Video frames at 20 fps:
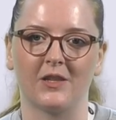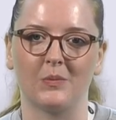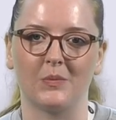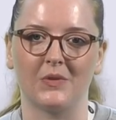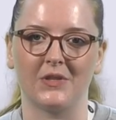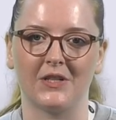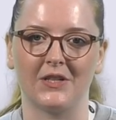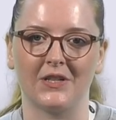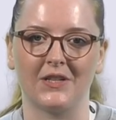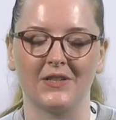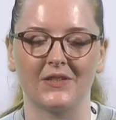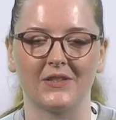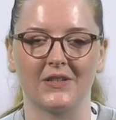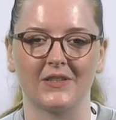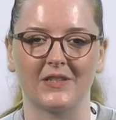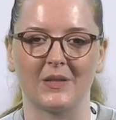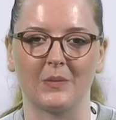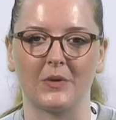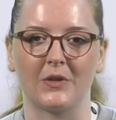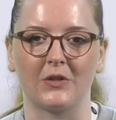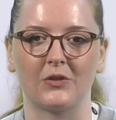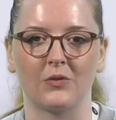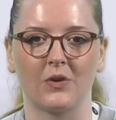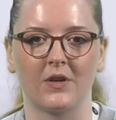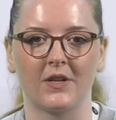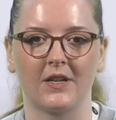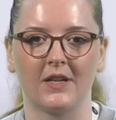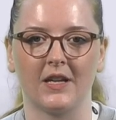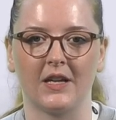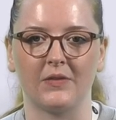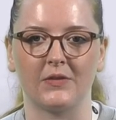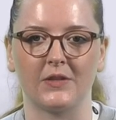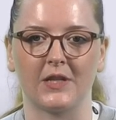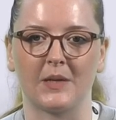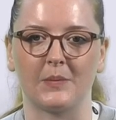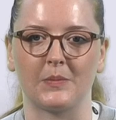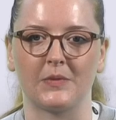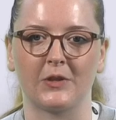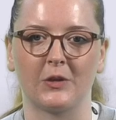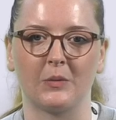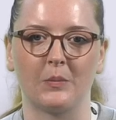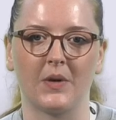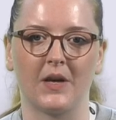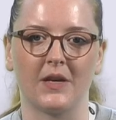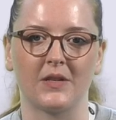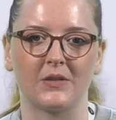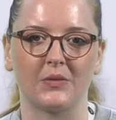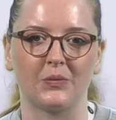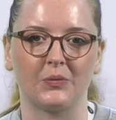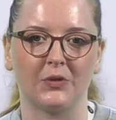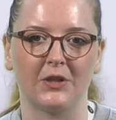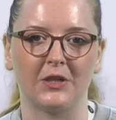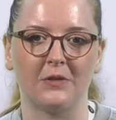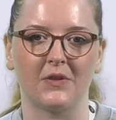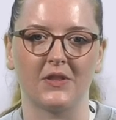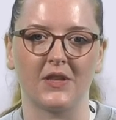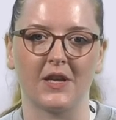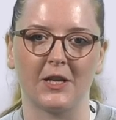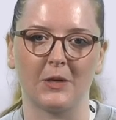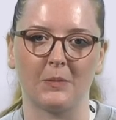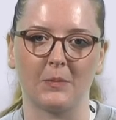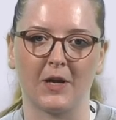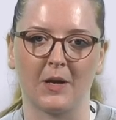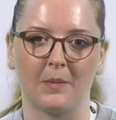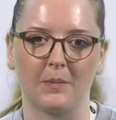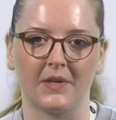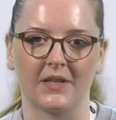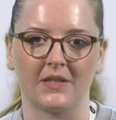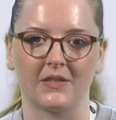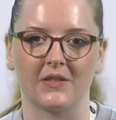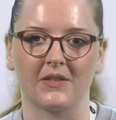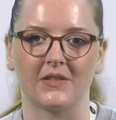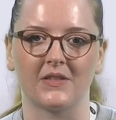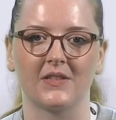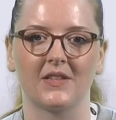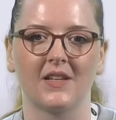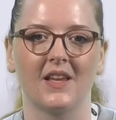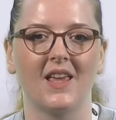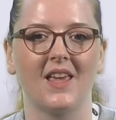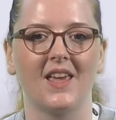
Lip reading: the materials exhibit shorter lifetimes compared to the free ruthenium complexes,